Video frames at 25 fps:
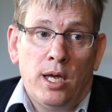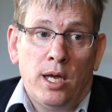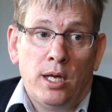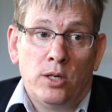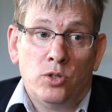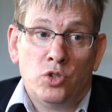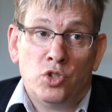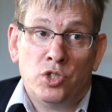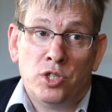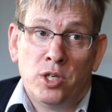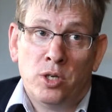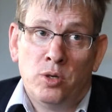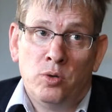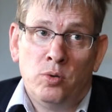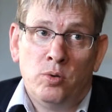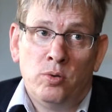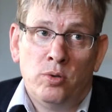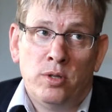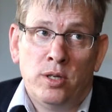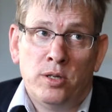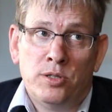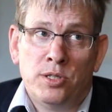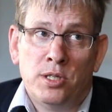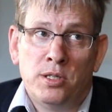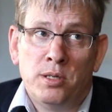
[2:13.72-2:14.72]
So
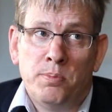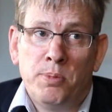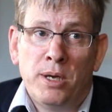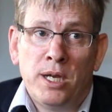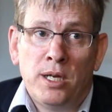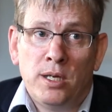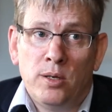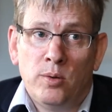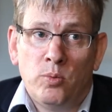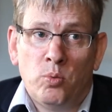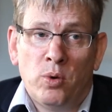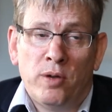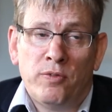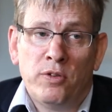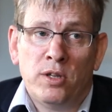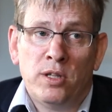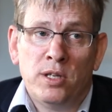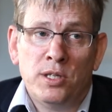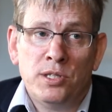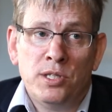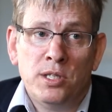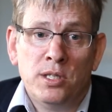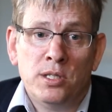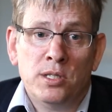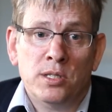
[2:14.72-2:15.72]
there's a debate whether
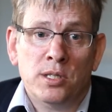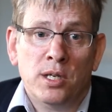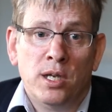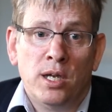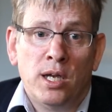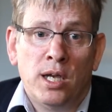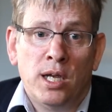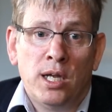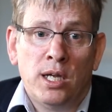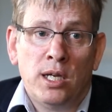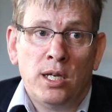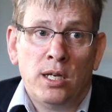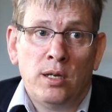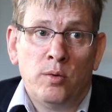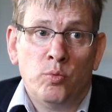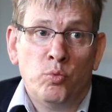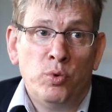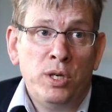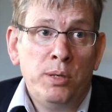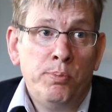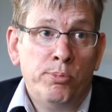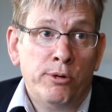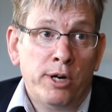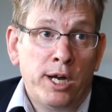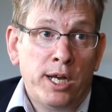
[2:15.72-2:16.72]
this is a
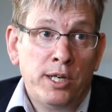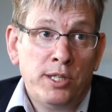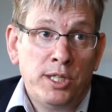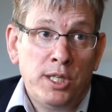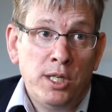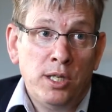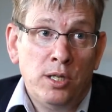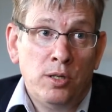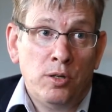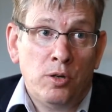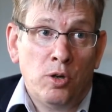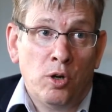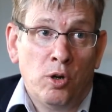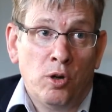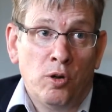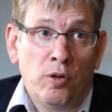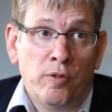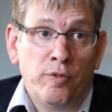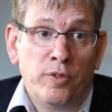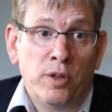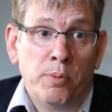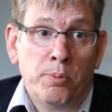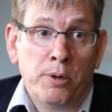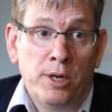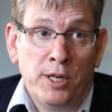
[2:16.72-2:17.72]
rebranding
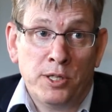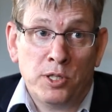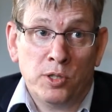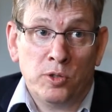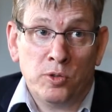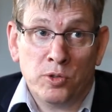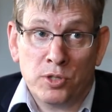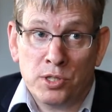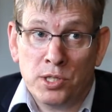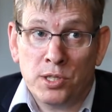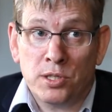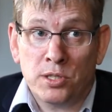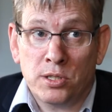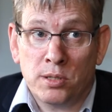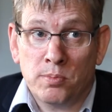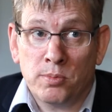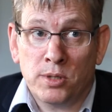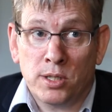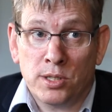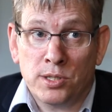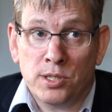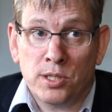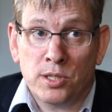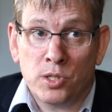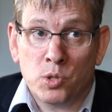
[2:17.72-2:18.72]
of the political system
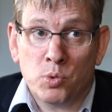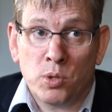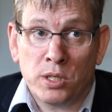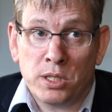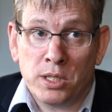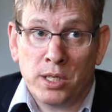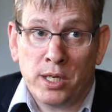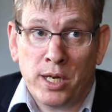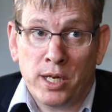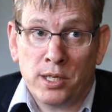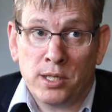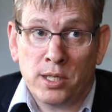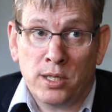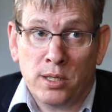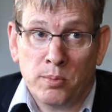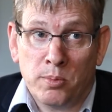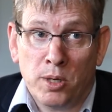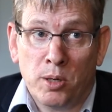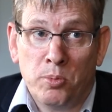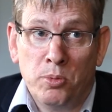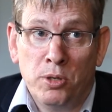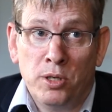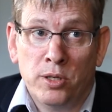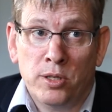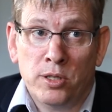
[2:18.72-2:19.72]
that's in Swaziland at the
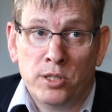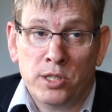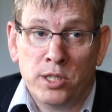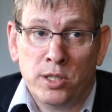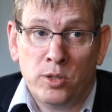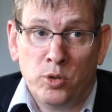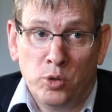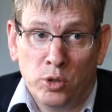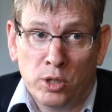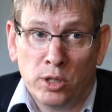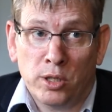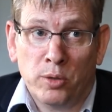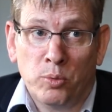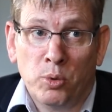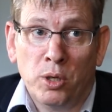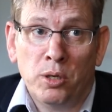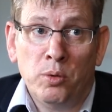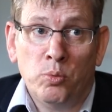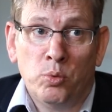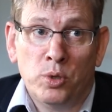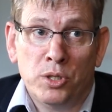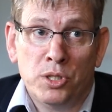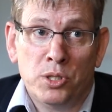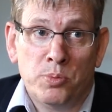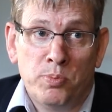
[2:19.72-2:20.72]
moment, the Tikhundla
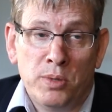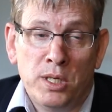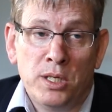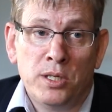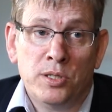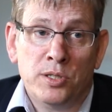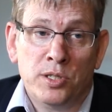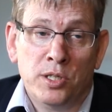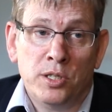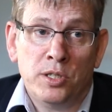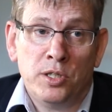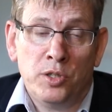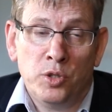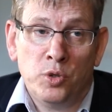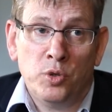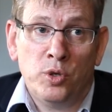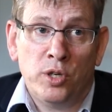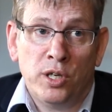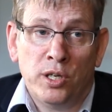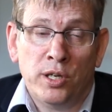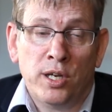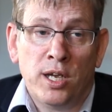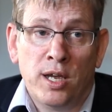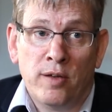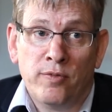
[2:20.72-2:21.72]
one, which means that you
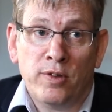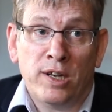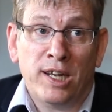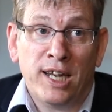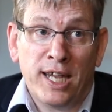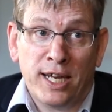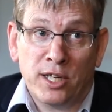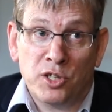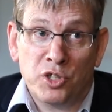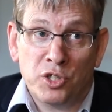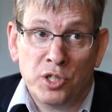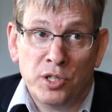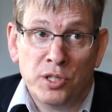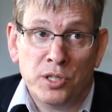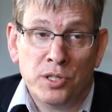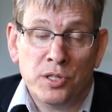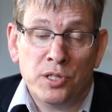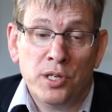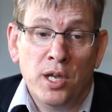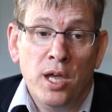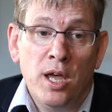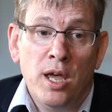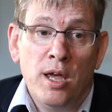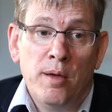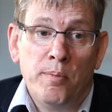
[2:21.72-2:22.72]
can have
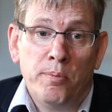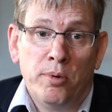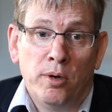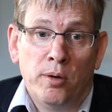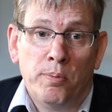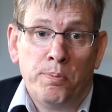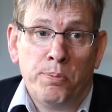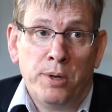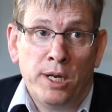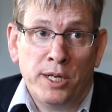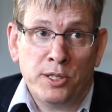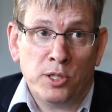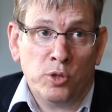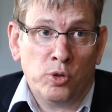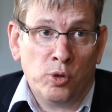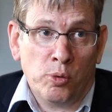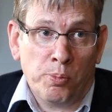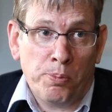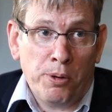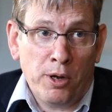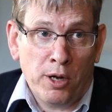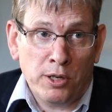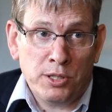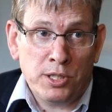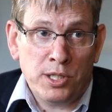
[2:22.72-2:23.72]
elections, but political
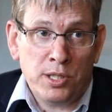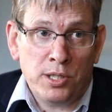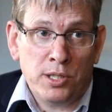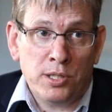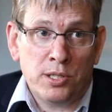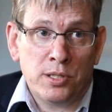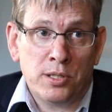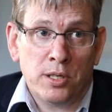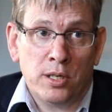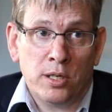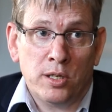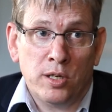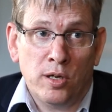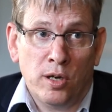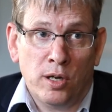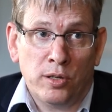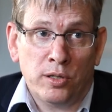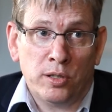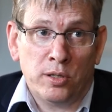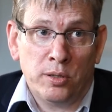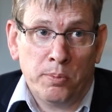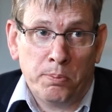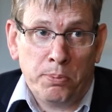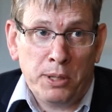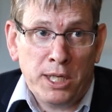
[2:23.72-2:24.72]
parties
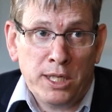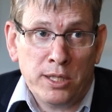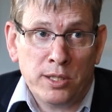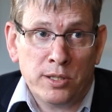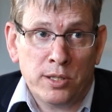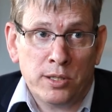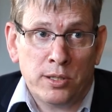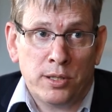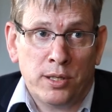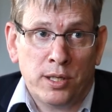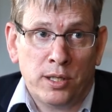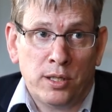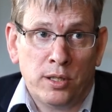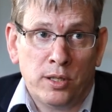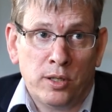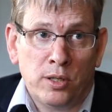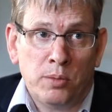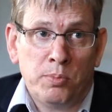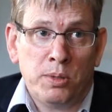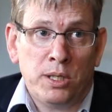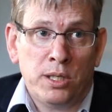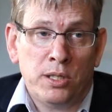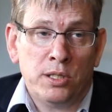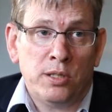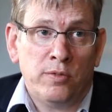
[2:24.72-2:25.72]
can't compete. They can only
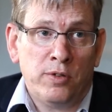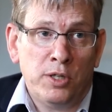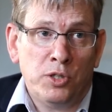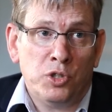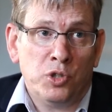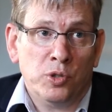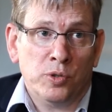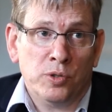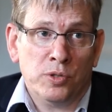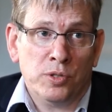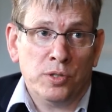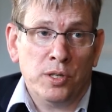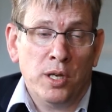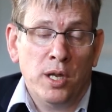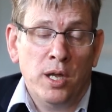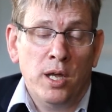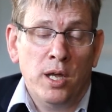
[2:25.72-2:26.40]
be individuals.